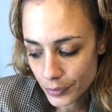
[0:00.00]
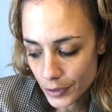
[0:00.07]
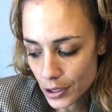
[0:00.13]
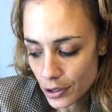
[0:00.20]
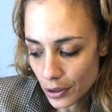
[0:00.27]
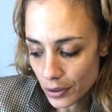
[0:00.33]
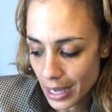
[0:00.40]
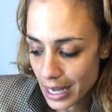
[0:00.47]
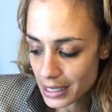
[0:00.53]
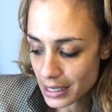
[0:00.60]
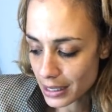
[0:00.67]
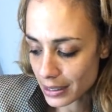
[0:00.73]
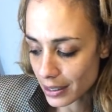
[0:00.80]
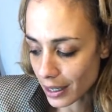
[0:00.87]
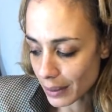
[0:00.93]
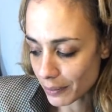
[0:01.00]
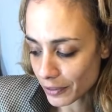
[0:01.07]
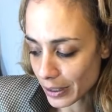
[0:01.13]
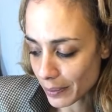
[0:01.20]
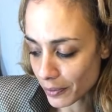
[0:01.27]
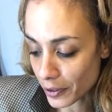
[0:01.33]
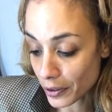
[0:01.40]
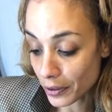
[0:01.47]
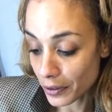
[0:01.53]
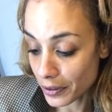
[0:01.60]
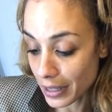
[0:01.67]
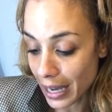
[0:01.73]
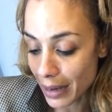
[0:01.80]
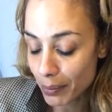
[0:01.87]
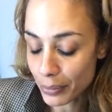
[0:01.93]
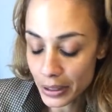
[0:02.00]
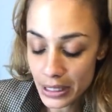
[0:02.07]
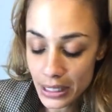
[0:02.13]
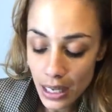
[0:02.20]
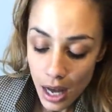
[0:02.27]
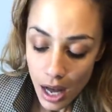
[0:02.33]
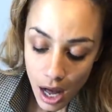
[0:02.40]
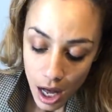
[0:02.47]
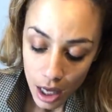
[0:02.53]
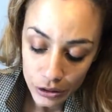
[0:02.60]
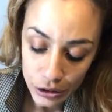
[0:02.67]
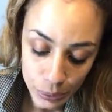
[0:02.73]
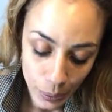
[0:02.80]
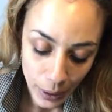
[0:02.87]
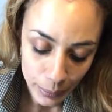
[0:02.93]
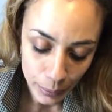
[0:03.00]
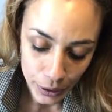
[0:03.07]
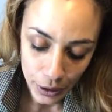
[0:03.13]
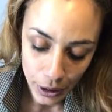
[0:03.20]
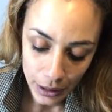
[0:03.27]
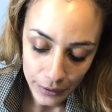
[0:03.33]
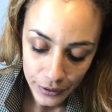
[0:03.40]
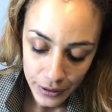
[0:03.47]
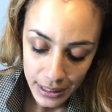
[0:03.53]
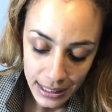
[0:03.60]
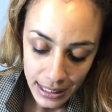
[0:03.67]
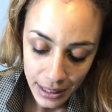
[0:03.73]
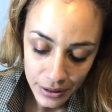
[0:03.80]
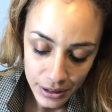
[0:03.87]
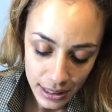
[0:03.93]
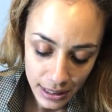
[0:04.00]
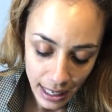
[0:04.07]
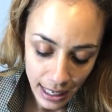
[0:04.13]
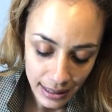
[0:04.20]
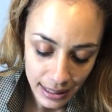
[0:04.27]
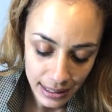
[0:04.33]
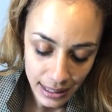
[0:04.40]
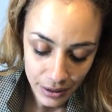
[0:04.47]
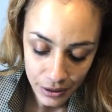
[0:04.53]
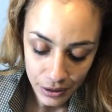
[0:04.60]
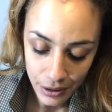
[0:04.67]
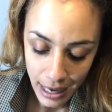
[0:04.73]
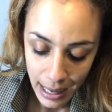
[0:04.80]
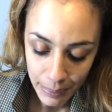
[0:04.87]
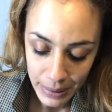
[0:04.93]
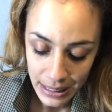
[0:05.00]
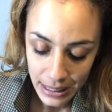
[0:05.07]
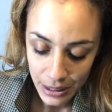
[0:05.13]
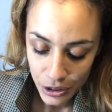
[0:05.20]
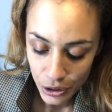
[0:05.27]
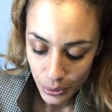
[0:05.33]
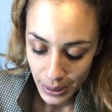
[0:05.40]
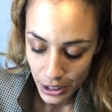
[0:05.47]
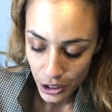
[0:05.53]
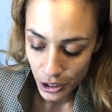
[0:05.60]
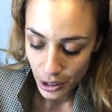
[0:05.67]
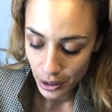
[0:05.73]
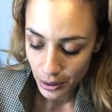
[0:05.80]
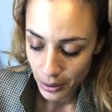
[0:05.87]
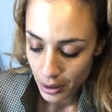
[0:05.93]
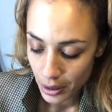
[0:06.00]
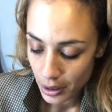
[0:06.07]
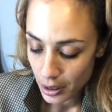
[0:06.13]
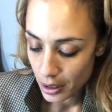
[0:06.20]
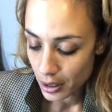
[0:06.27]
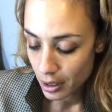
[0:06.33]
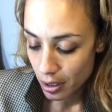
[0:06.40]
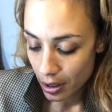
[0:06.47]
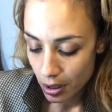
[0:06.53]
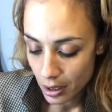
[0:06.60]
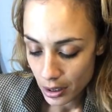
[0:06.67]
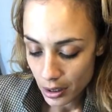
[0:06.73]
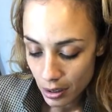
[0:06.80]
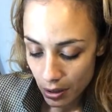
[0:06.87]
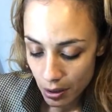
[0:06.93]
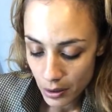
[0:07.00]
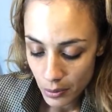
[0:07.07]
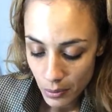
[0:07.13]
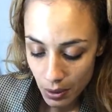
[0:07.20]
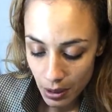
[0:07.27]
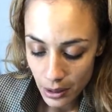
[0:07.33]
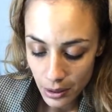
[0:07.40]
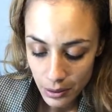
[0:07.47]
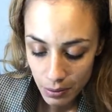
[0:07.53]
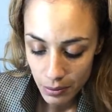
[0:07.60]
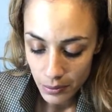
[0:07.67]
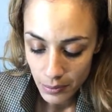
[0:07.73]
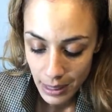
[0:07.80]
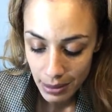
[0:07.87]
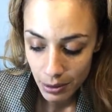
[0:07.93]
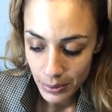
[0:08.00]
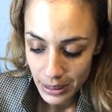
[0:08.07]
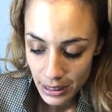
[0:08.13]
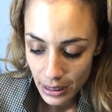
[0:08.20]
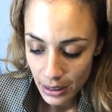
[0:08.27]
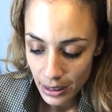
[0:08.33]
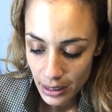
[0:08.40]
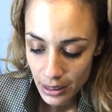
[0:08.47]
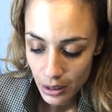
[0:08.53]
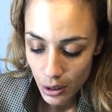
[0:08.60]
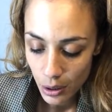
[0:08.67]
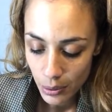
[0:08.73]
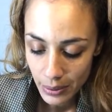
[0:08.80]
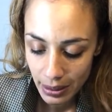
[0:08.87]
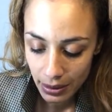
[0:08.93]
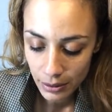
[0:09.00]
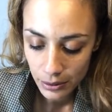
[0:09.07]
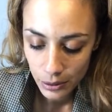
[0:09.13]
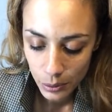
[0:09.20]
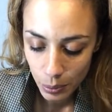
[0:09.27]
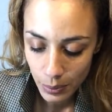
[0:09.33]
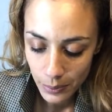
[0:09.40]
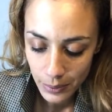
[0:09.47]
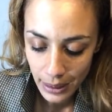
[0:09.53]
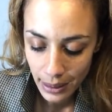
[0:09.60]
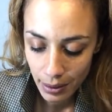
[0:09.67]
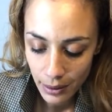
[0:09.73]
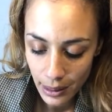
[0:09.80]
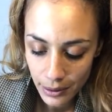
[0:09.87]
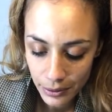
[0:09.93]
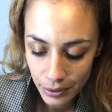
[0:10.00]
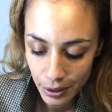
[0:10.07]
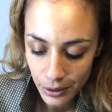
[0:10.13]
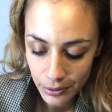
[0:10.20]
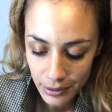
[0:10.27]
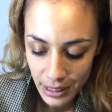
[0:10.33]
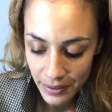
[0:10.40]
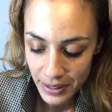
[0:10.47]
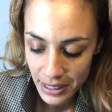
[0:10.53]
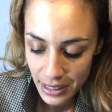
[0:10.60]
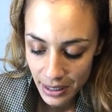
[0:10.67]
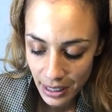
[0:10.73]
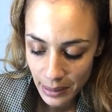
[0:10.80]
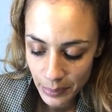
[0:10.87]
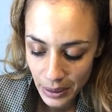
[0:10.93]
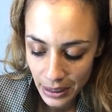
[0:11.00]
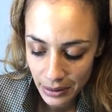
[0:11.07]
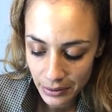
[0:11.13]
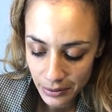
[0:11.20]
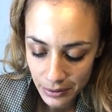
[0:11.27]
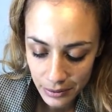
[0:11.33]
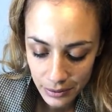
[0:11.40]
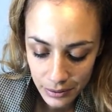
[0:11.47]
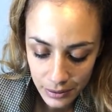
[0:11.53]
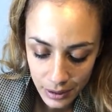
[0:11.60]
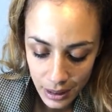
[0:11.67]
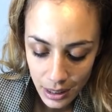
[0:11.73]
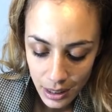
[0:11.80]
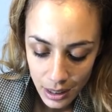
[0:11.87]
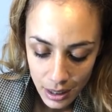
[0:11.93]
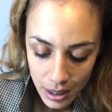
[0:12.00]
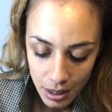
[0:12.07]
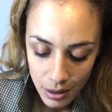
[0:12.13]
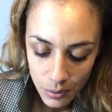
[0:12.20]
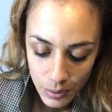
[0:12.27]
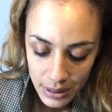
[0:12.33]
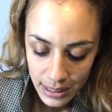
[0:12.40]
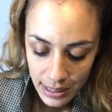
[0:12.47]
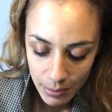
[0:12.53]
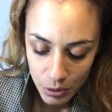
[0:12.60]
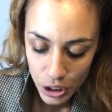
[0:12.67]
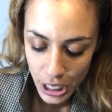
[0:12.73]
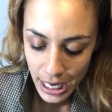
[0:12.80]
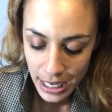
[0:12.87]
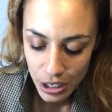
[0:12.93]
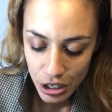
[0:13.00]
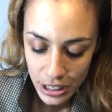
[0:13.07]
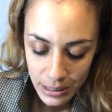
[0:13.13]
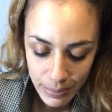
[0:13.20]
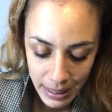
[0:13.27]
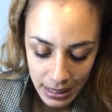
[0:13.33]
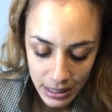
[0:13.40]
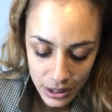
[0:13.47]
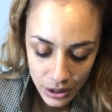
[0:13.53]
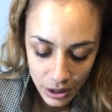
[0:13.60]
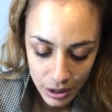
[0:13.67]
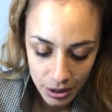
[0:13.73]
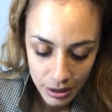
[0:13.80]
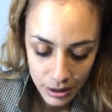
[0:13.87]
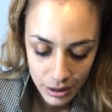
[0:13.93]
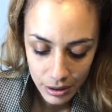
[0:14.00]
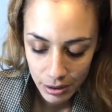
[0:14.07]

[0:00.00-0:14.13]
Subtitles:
So that's the time frame for the Empress. I'll do one more card for this other side, this other crappy situation. When do we see this going? Or what, like, I don't know. Give us a timeline when some changes may start.